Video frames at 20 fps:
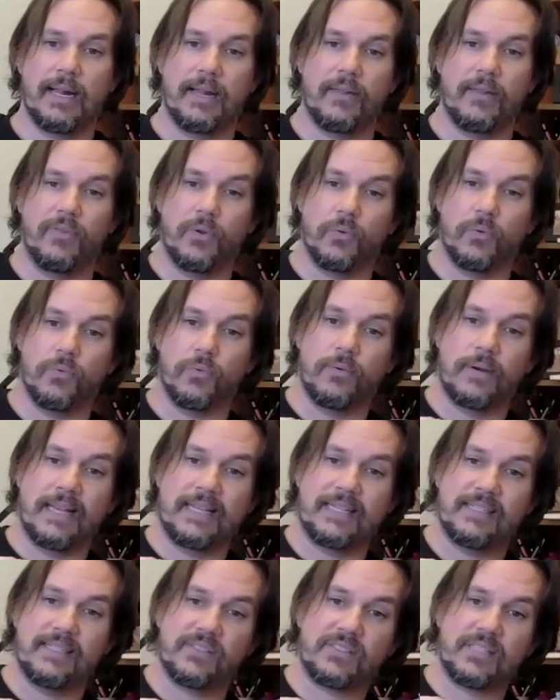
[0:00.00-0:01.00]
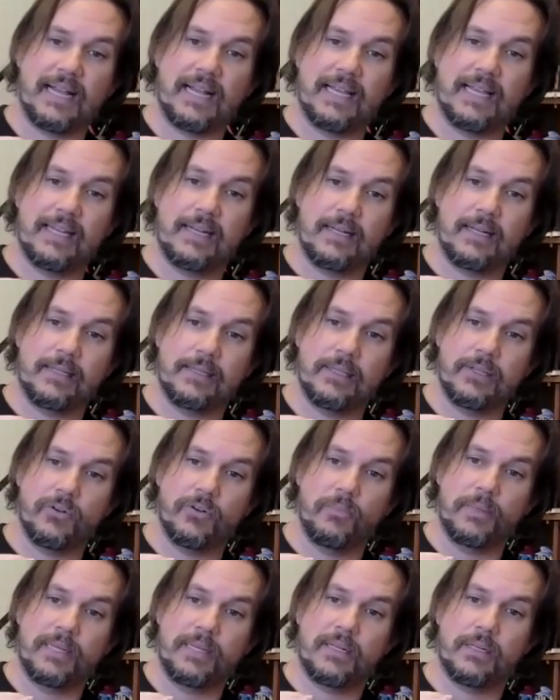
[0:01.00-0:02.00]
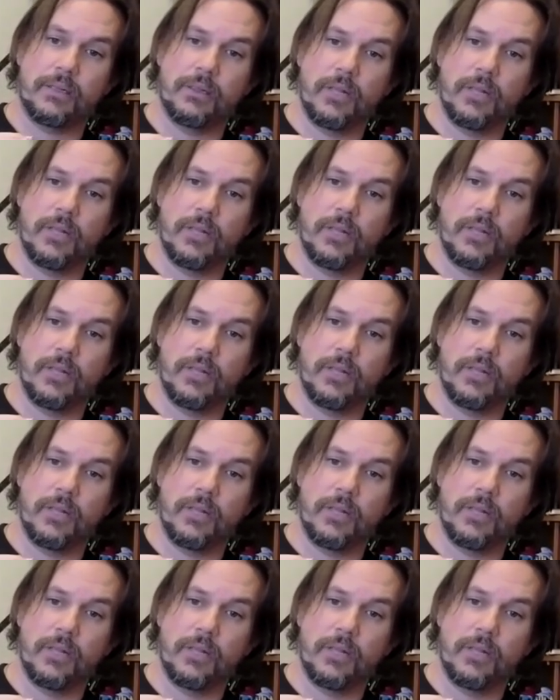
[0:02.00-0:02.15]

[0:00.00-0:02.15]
and the right side a little bit